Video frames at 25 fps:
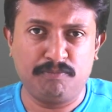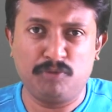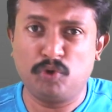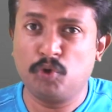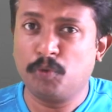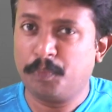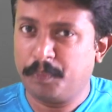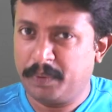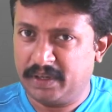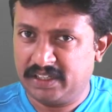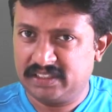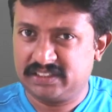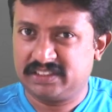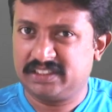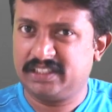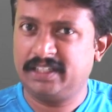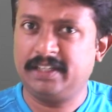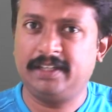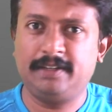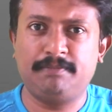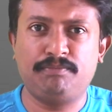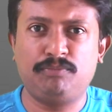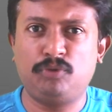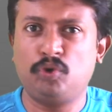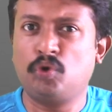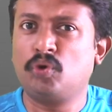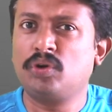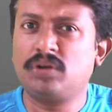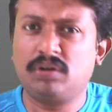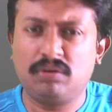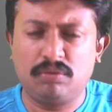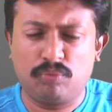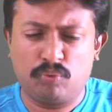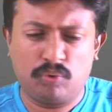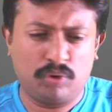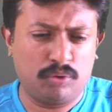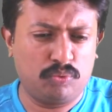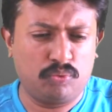UPSC note,
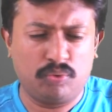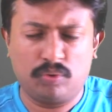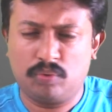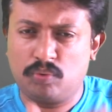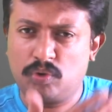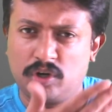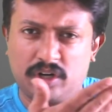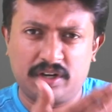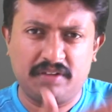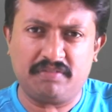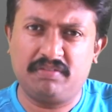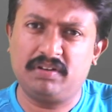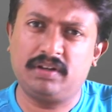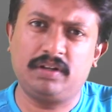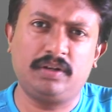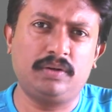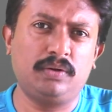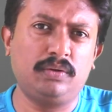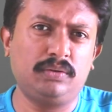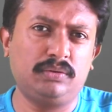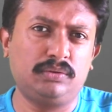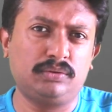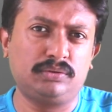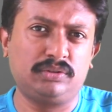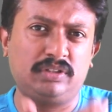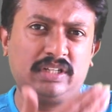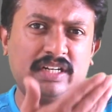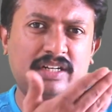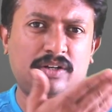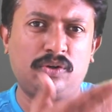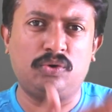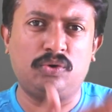whatever, that